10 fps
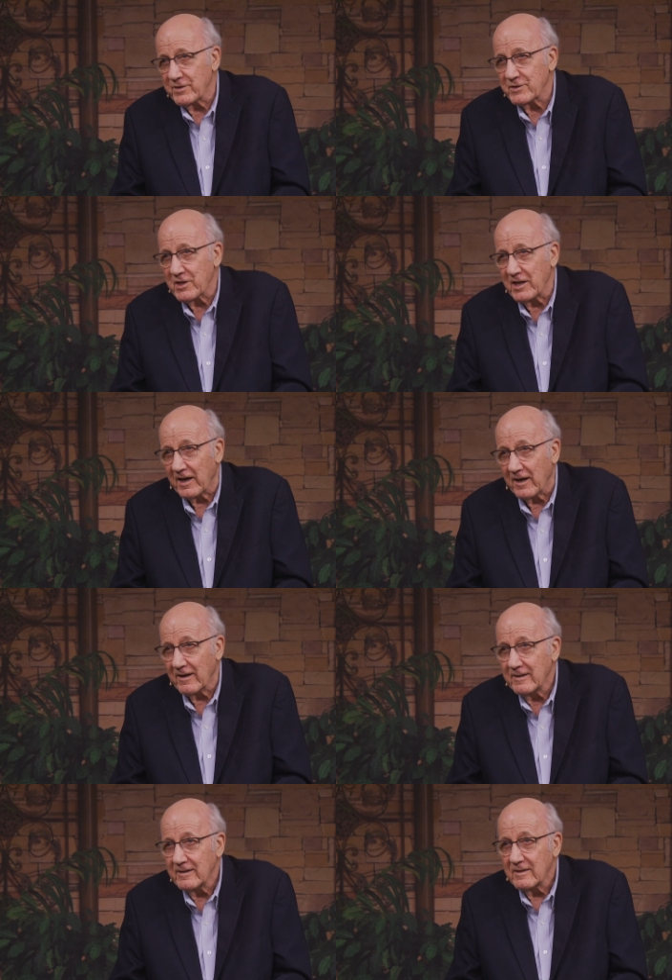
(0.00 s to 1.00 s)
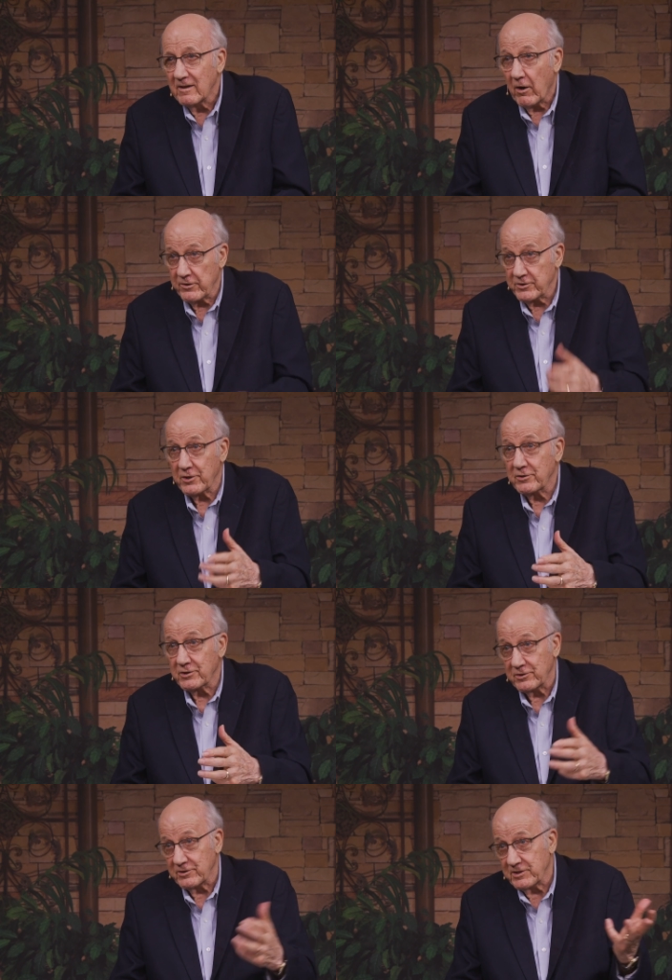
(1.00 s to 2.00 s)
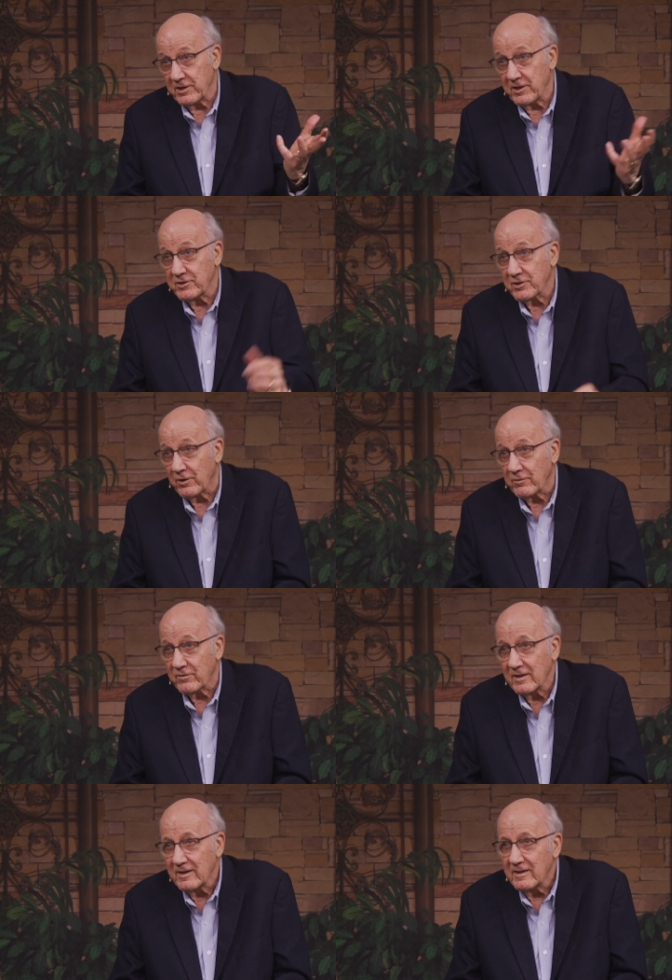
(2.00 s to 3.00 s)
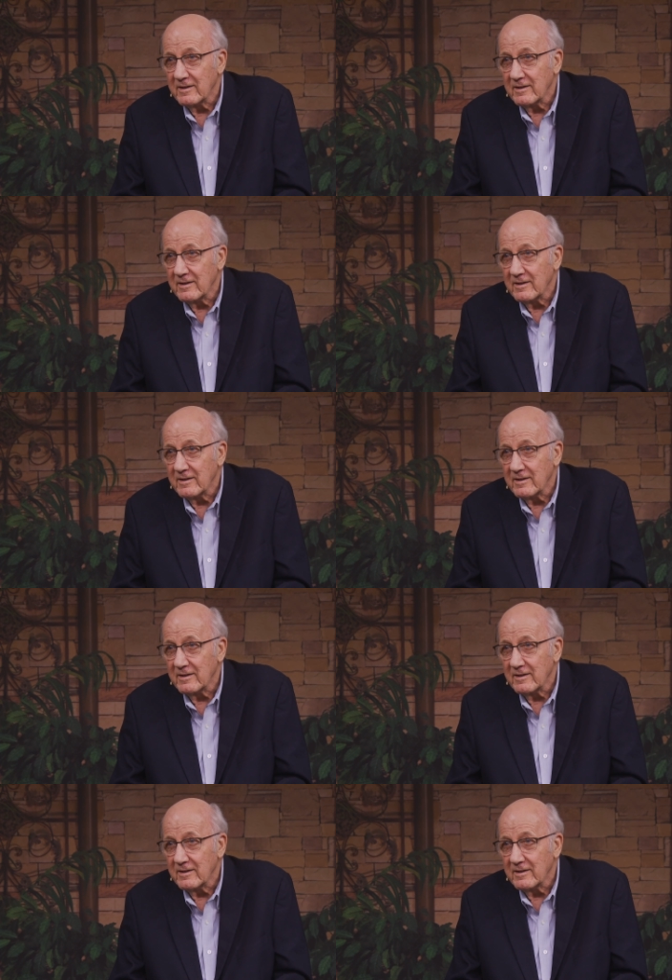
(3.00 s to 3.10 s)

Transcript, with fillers: with this king, Artaxerxes, that he served.